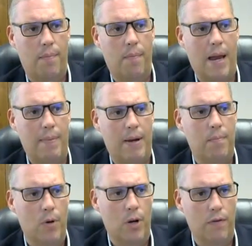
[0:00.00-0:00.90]
maybe
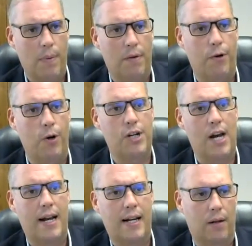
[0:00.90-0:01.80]
move up the food
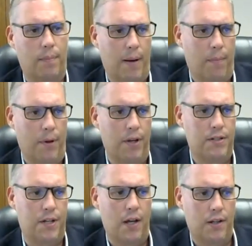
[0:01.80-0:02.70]
chain a little bit. But
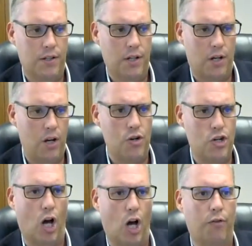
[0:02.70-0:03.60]
there's a
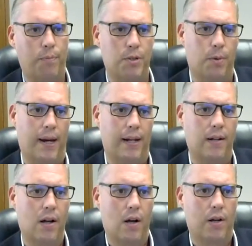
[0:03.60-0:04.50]
huge gulf
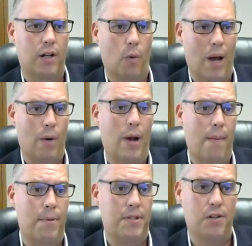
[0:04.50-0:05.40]
between where we're
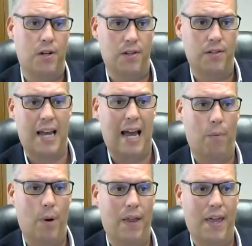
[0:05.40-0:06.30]
positioned
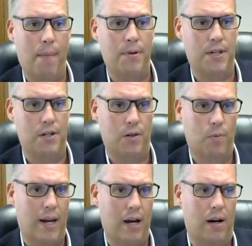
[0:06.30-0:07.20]
and where they're positioned.
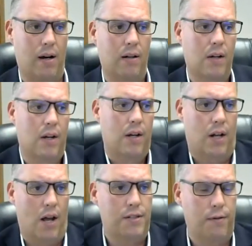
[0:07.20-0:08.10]
We are
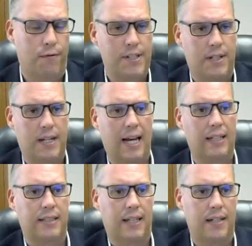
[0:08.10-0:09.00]
a
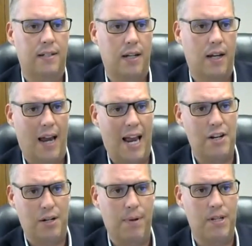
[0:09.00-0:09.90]
sophisticated
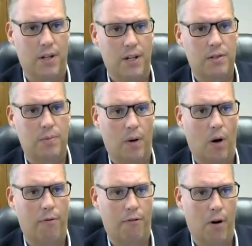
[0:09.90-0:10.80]
hedging business. We
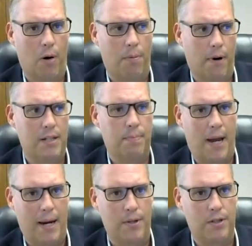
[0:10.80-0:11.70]
operates
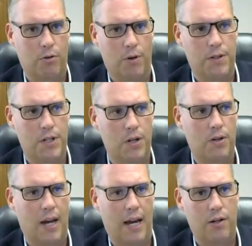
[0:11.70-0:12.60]
payments across the
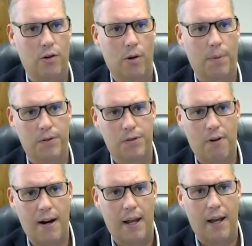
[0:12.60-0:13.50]
UK, Europe, and
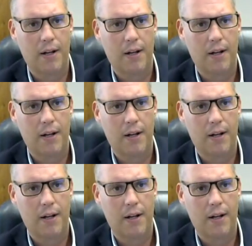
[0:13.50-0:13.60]
Australia.